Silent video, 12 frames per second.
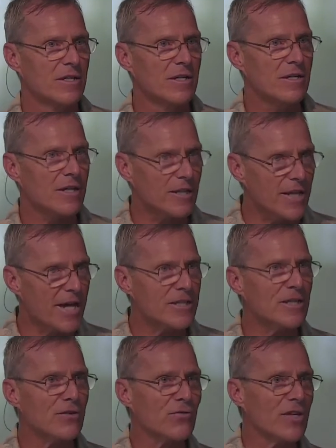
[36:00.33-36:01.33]

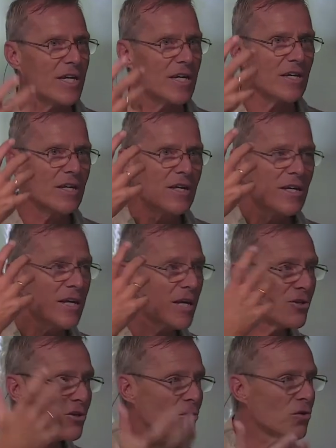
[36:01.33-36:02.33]
collectively, can
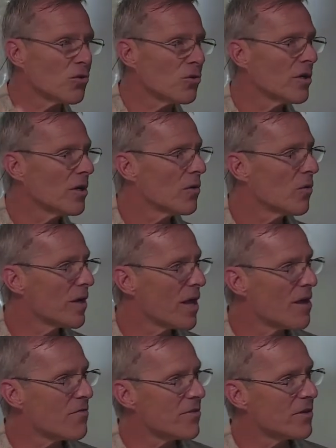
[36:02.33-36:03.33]
do
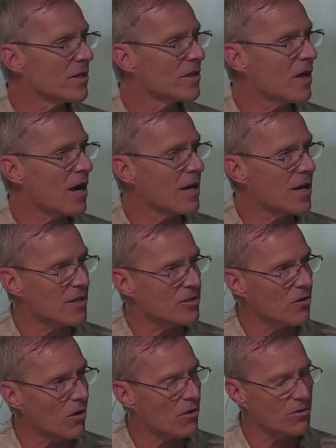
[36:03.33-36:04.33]
whatever God has
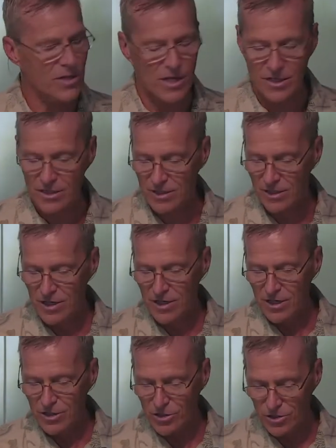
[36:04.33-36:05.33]
called us
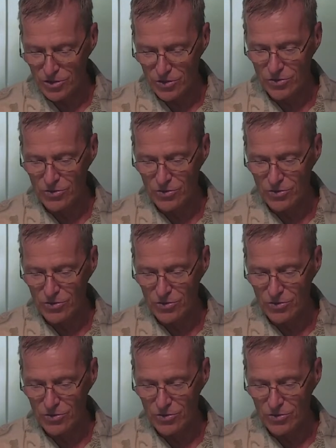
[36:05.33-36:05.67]
to do.